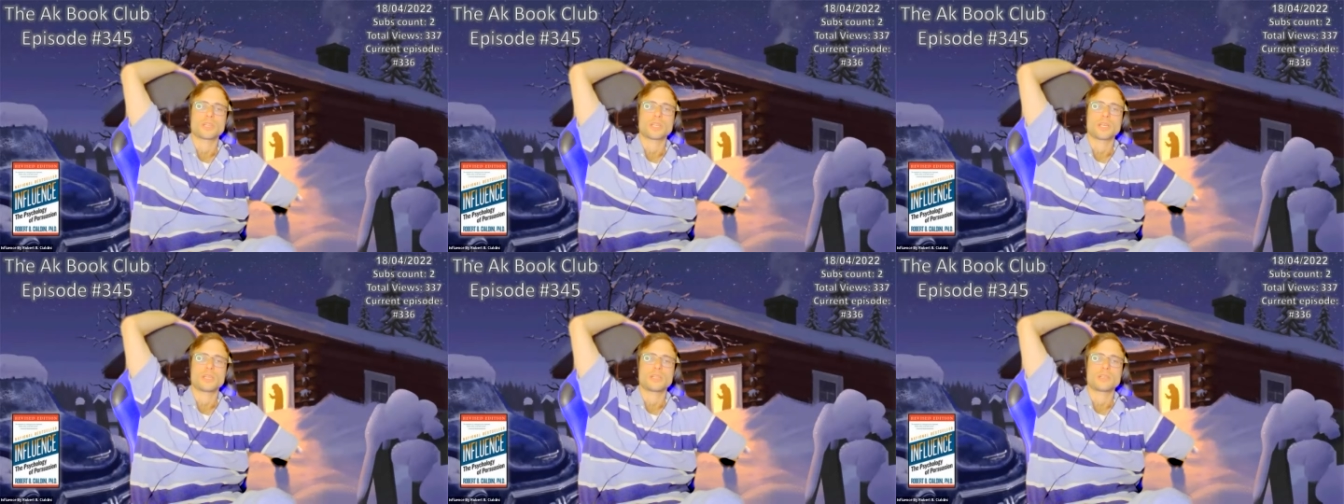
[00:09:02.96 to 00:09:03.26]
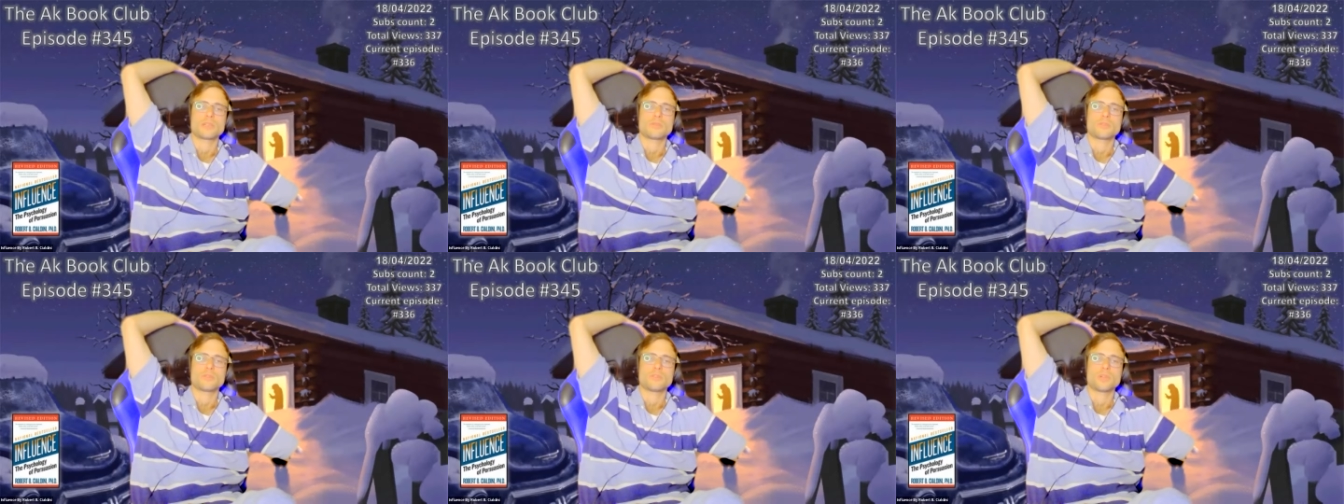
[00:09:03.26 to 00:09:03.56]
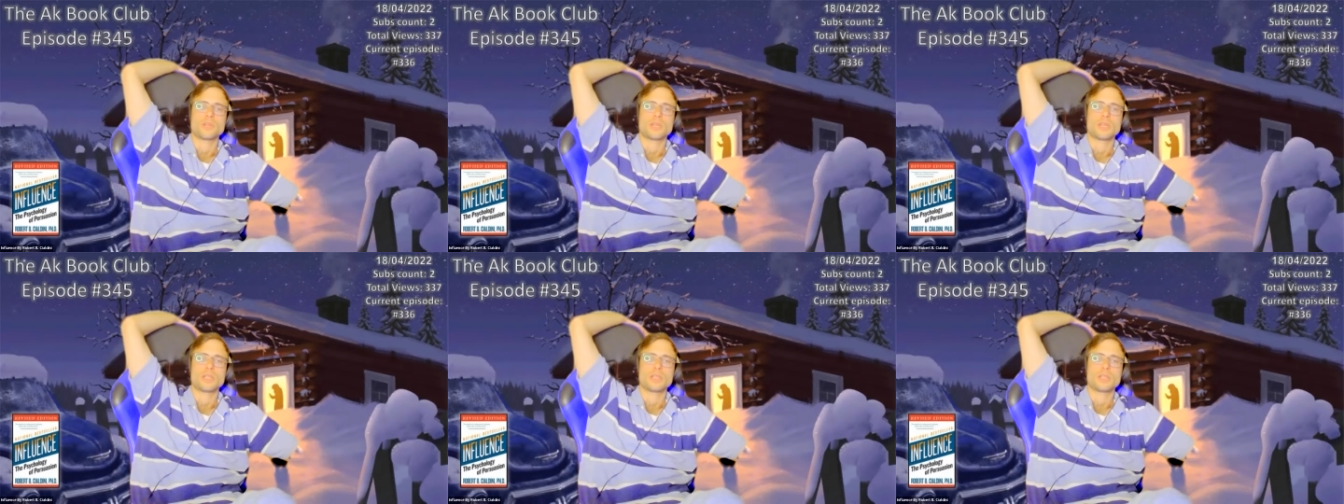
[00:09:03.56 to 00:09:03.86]
car
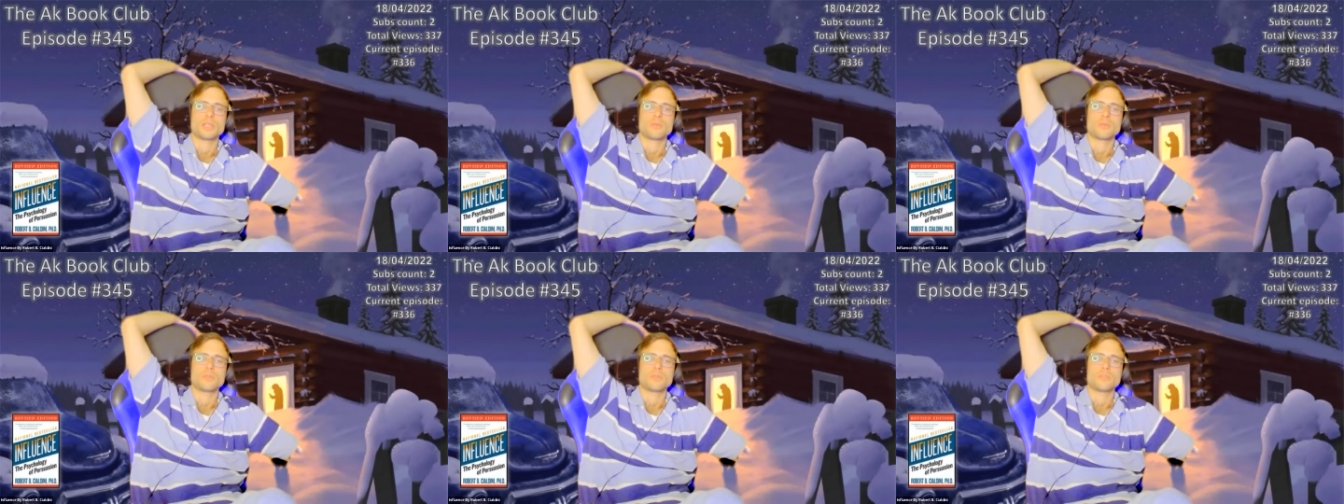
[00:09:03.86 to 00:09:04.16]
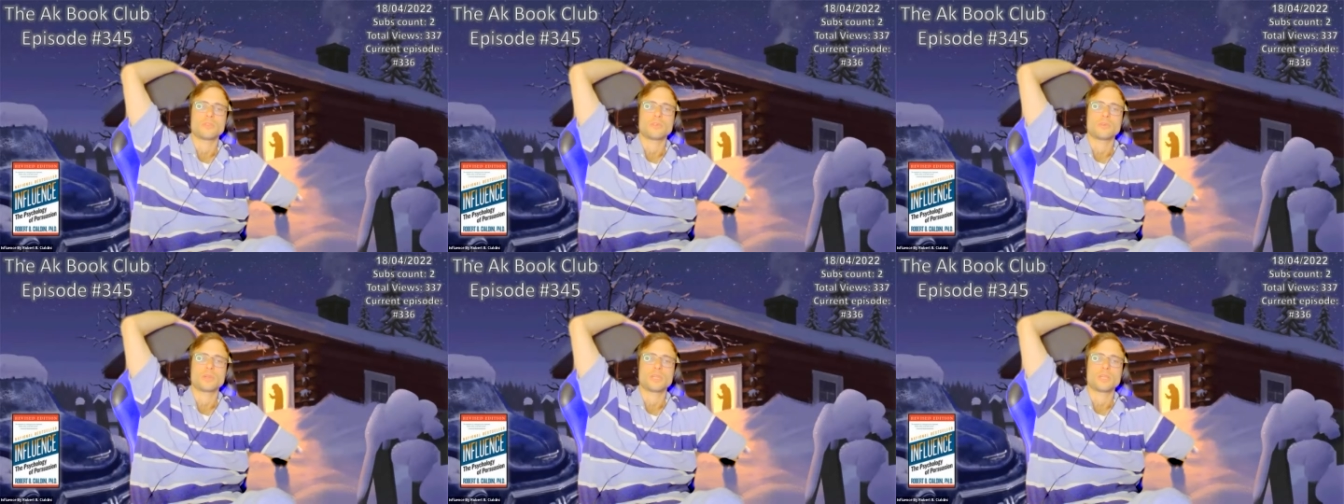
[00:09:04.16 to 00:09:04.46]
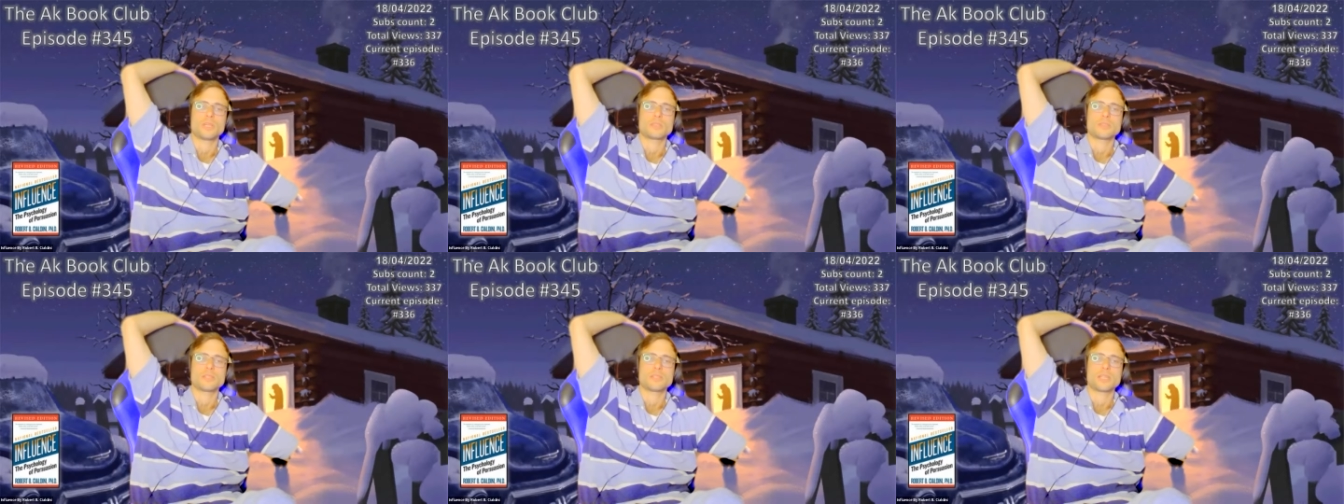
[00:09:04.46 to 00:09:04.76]
for a day
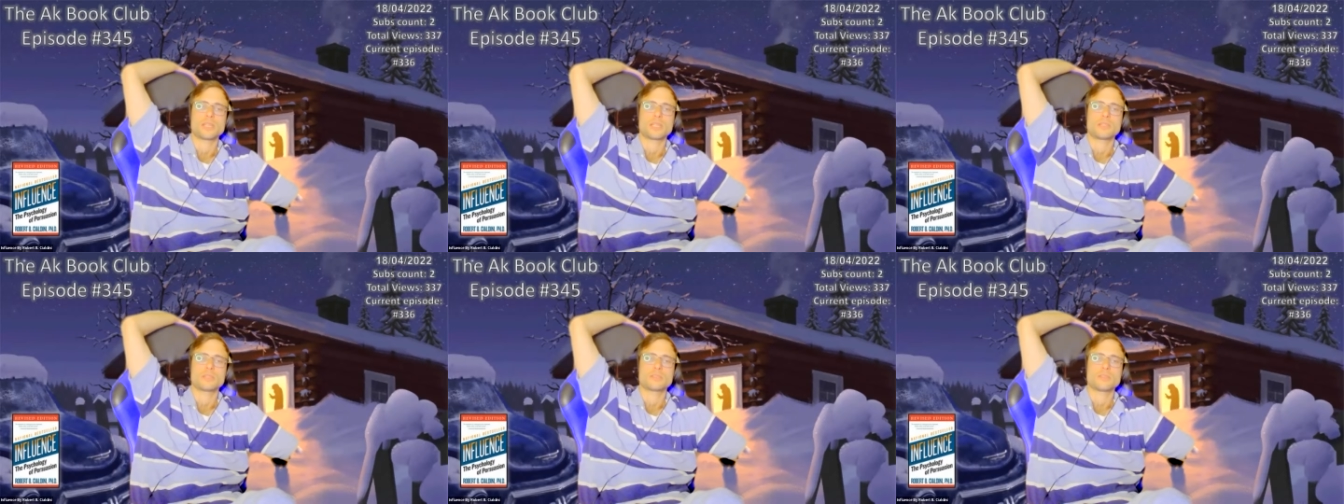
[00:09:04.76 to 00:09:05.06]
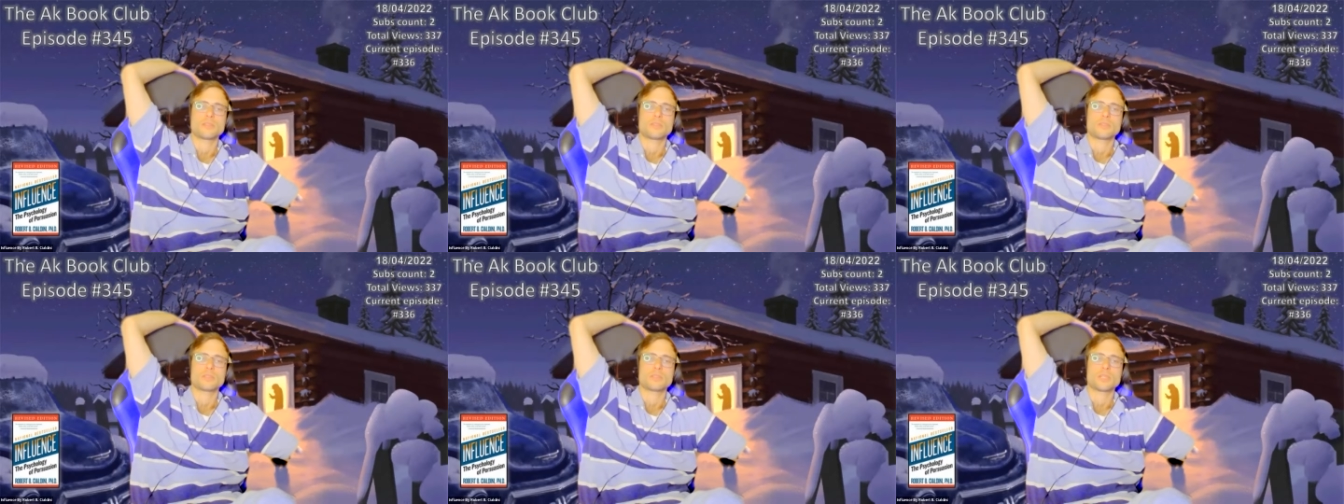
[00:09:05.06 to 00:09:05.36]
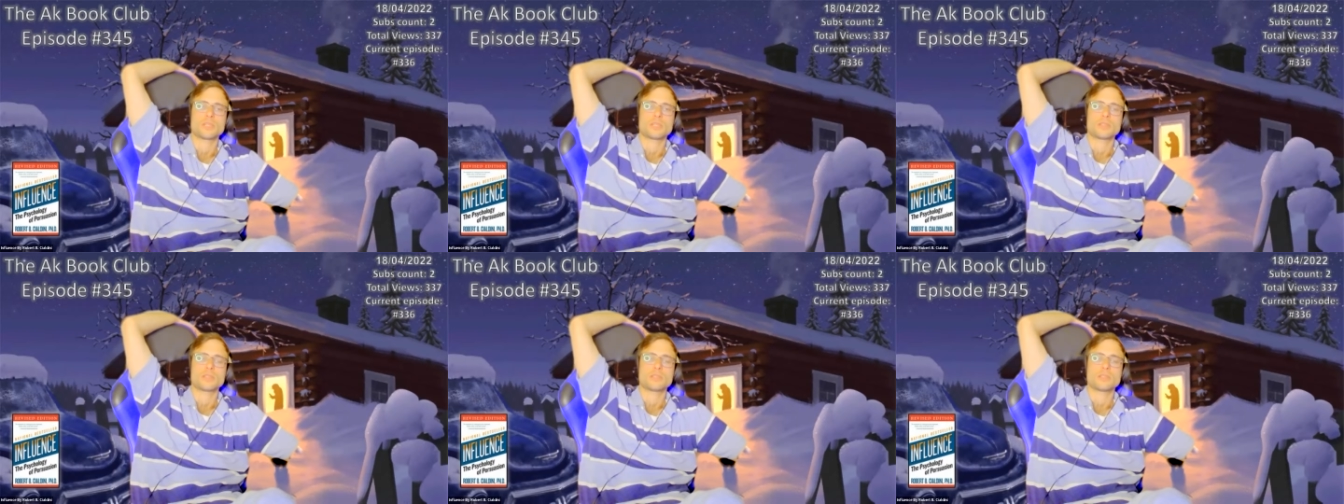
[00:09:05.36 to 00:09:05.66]
before signing the
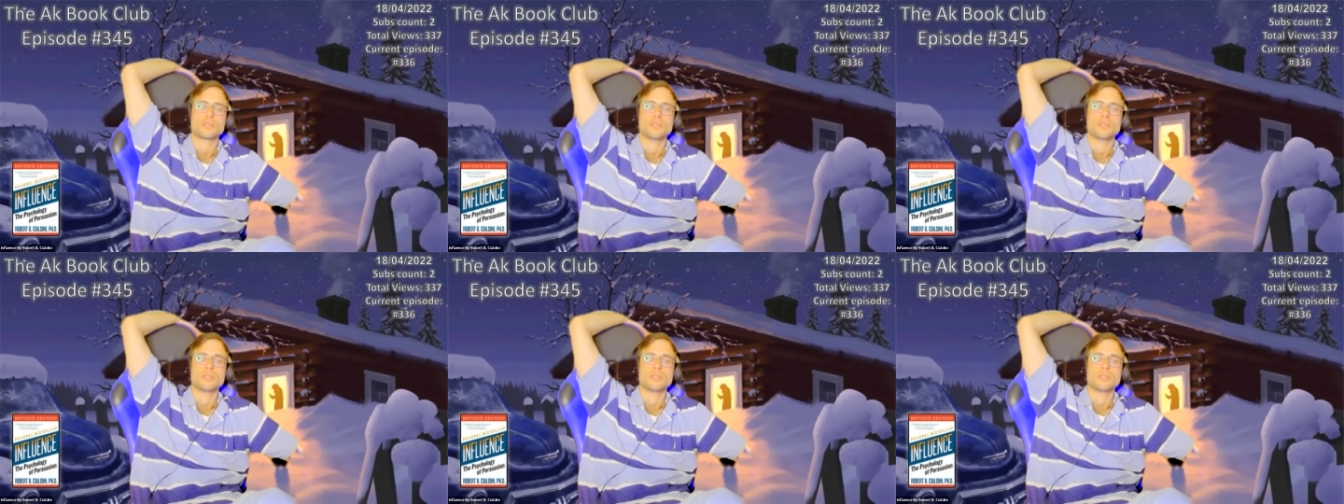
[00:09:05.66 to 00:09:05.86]
contract,